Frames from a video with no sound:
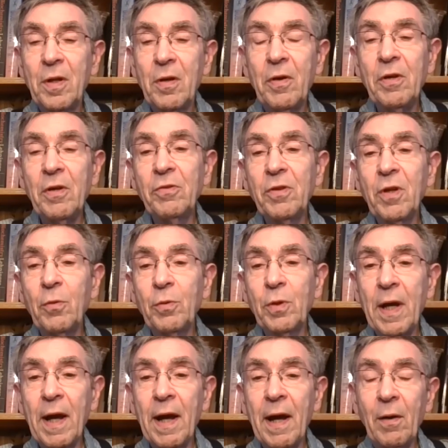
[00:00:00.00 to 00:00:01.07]
is no
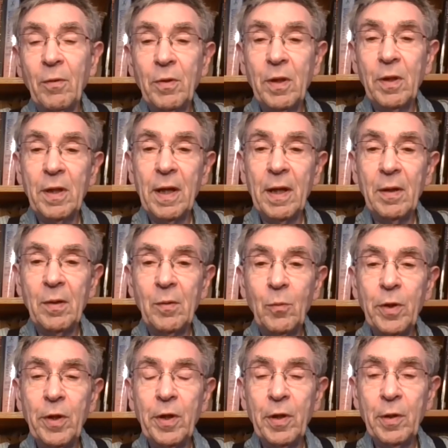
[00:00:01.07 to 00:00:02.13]
doubt that
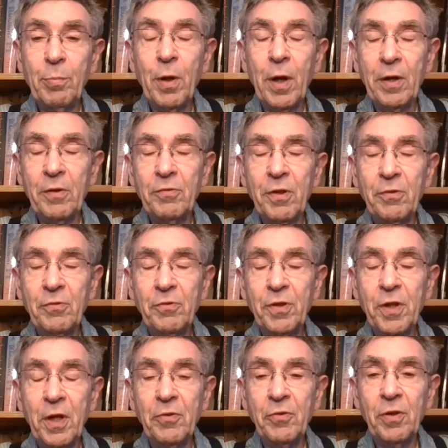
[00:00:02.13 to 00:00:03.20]
winning the prize does
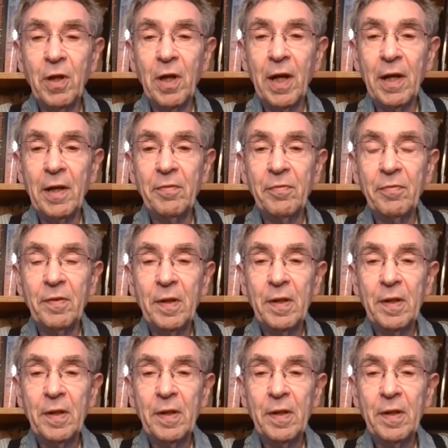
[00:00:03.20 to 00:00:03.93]
change your life.